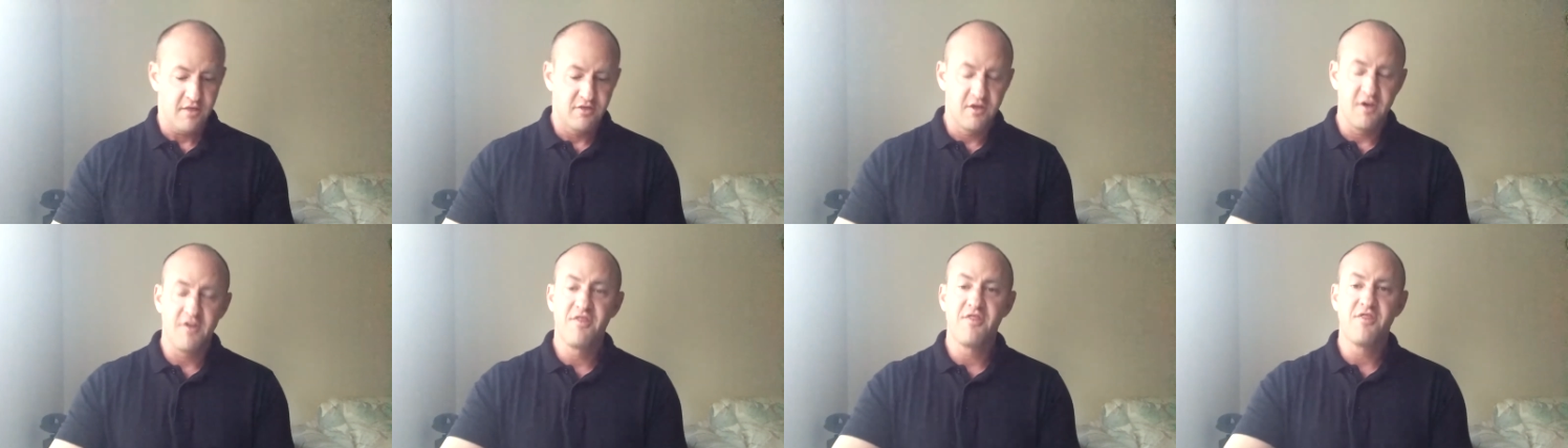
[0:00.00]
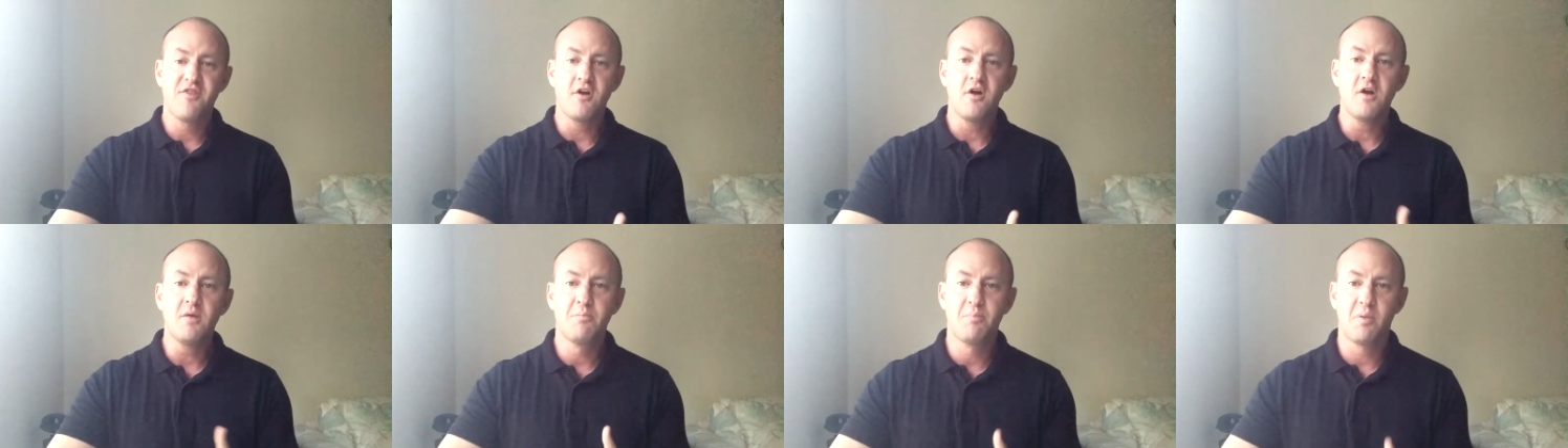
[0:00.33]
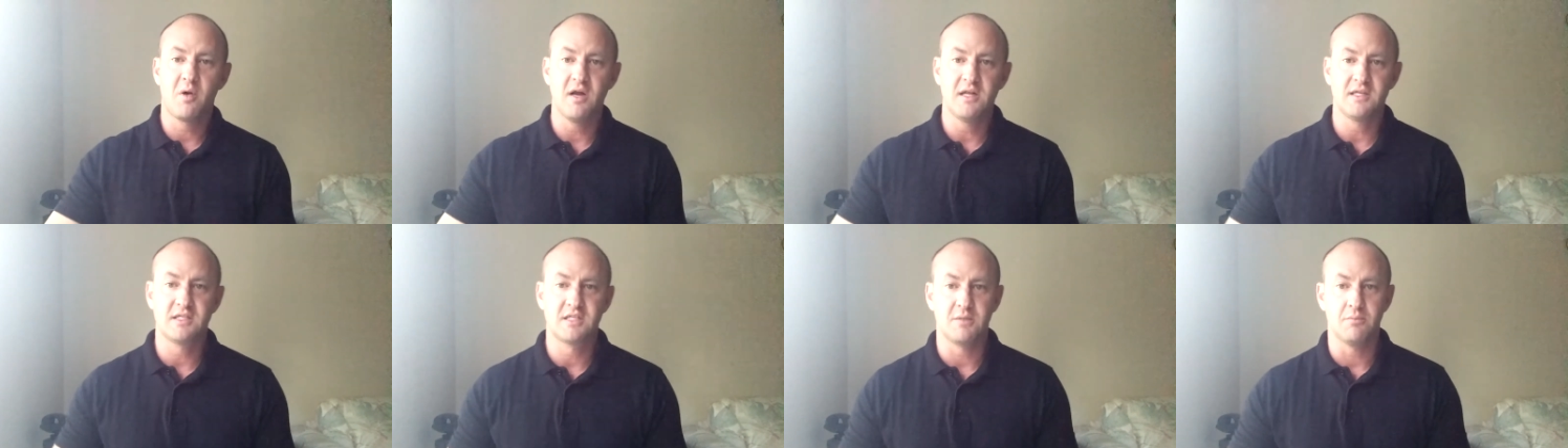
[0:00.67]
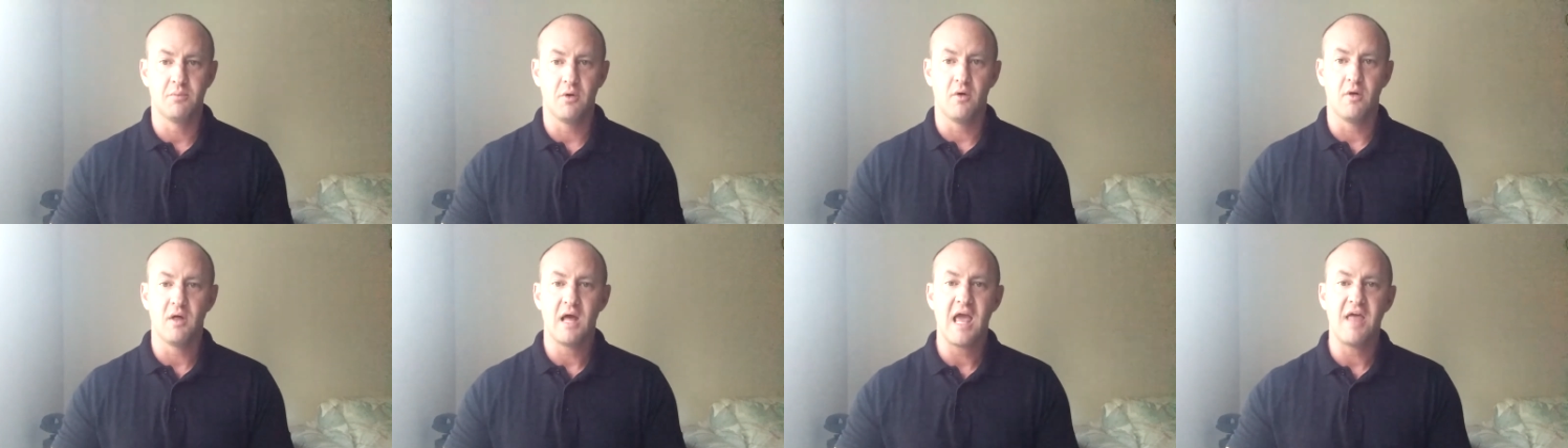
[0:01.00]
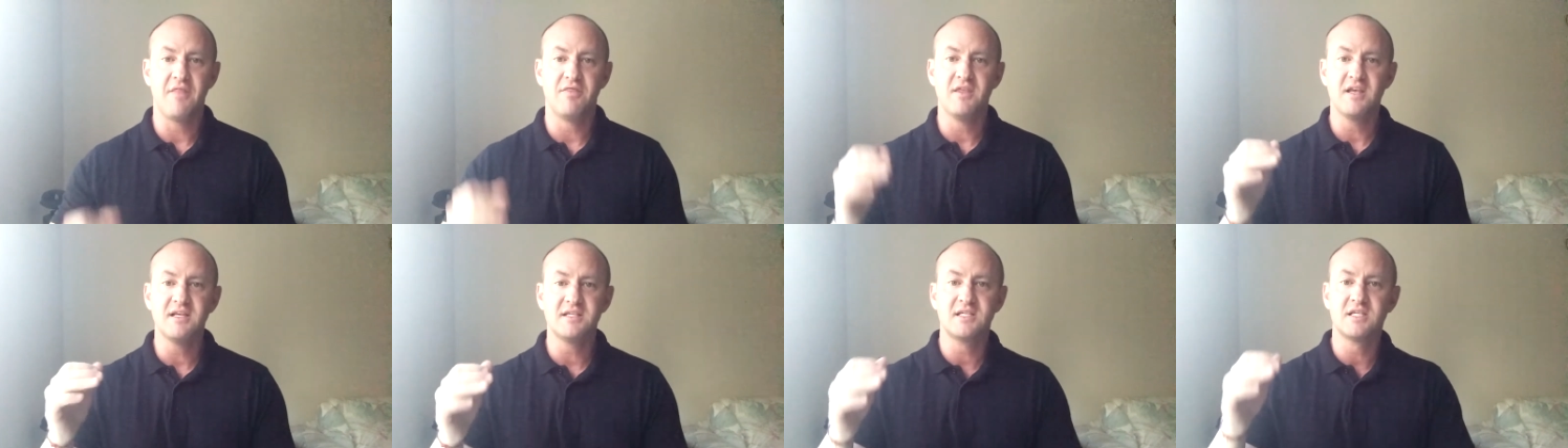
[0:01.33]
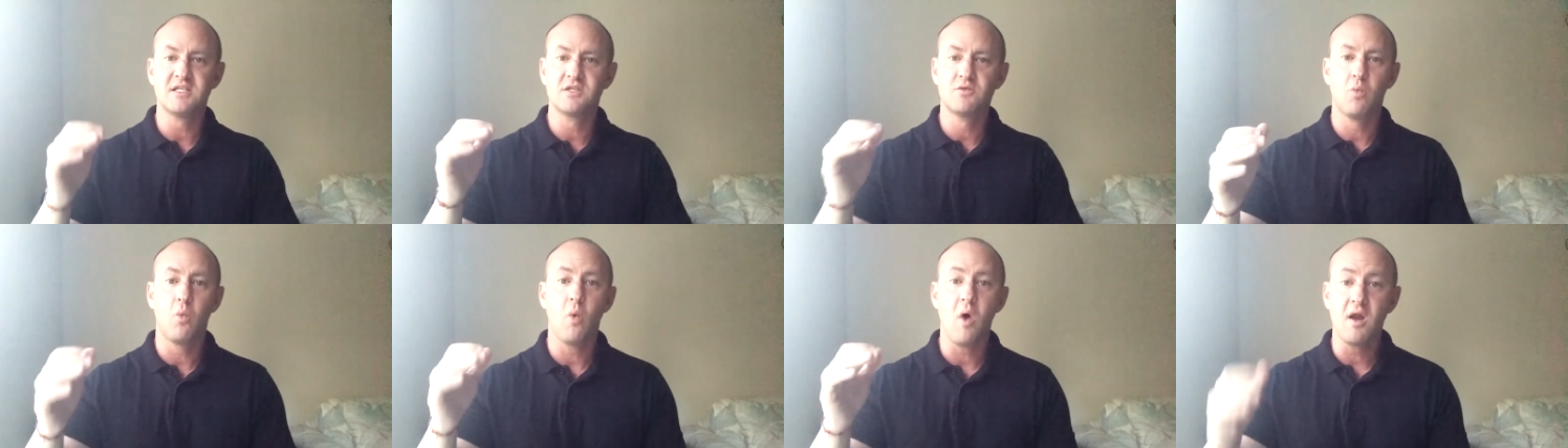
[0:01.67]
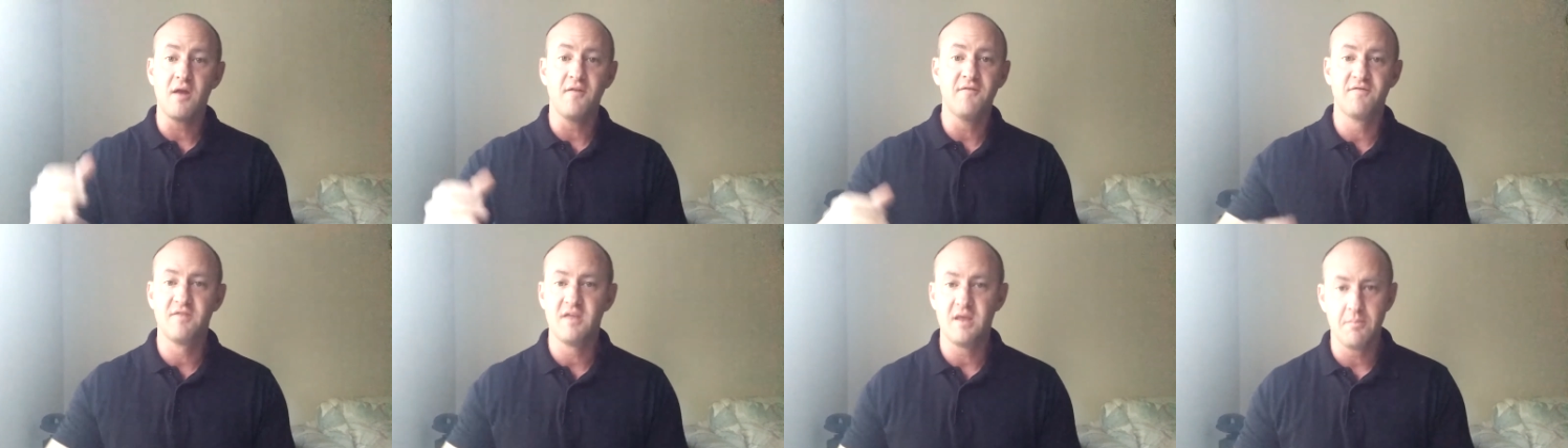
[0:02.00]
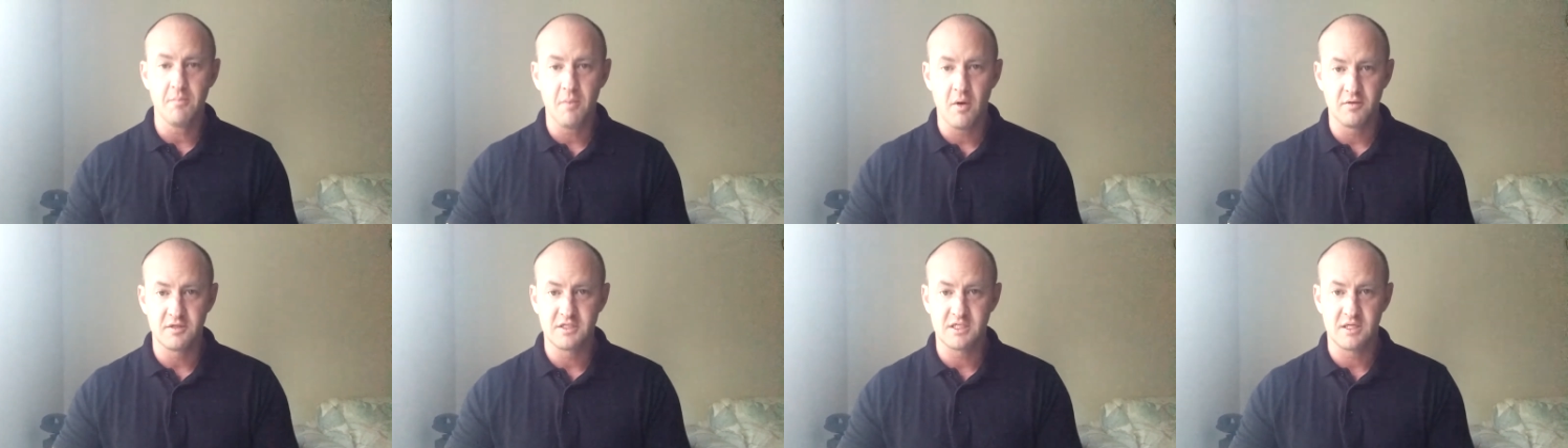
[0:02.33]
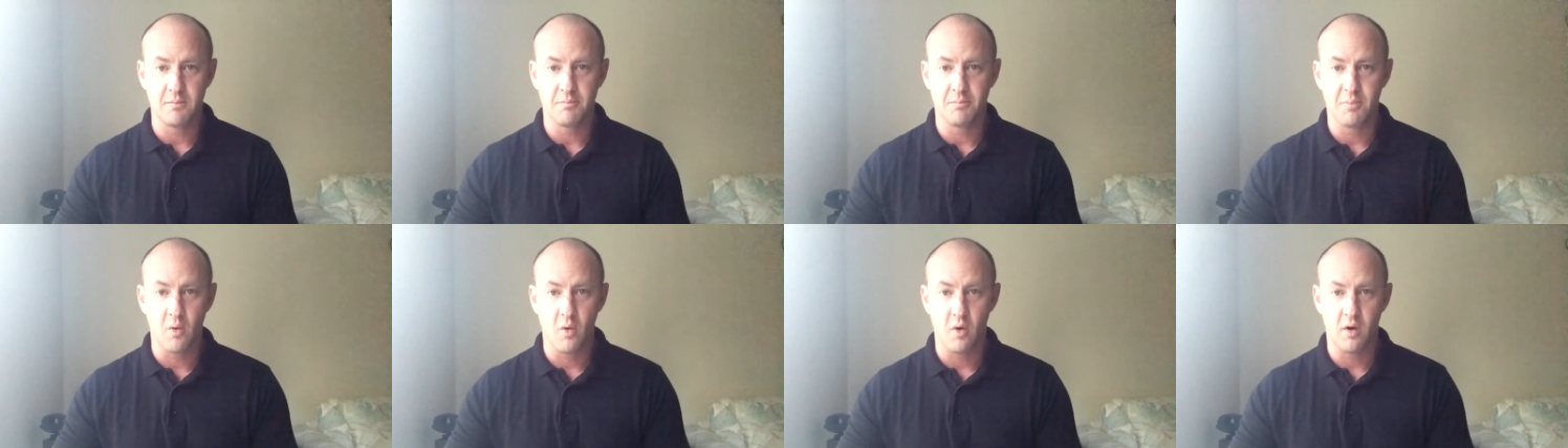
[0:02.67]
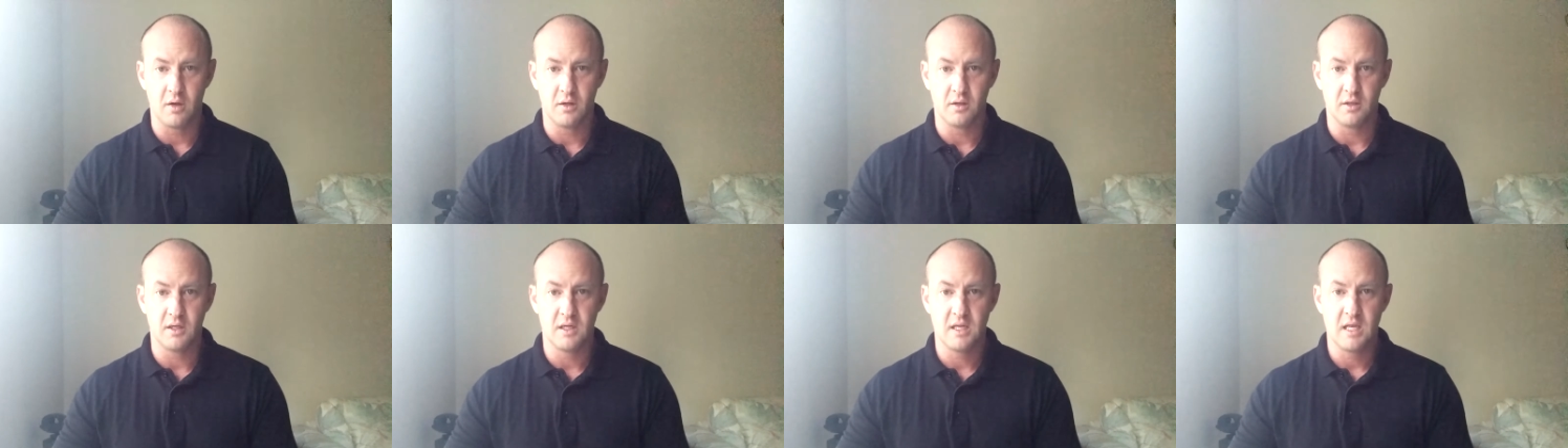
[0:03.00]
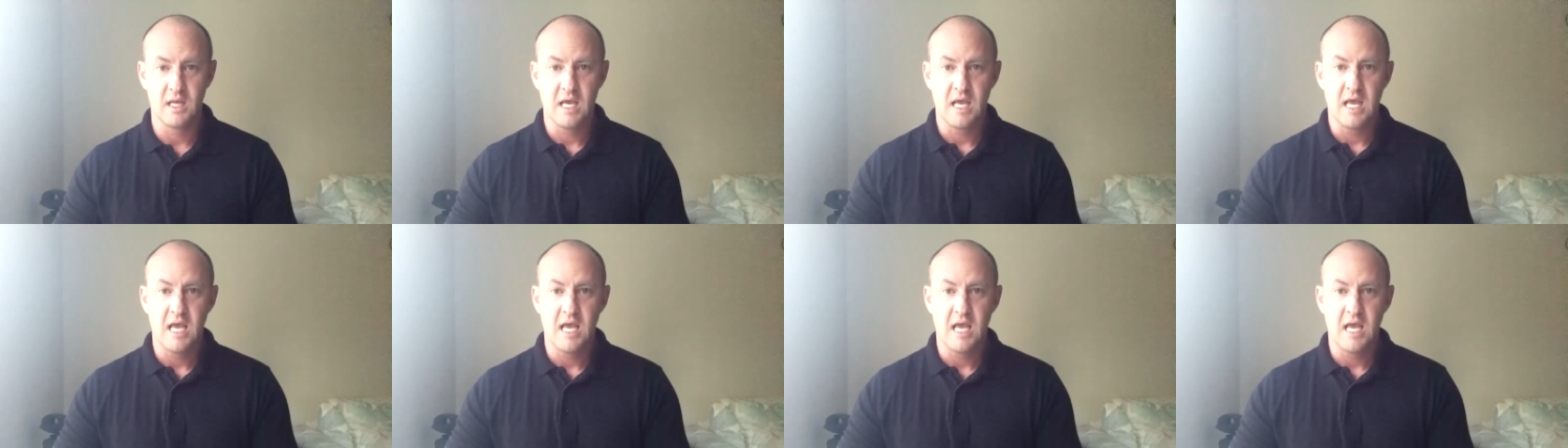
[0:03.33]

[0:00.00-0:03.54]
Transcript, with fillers: The third principle, and this is one of the most important,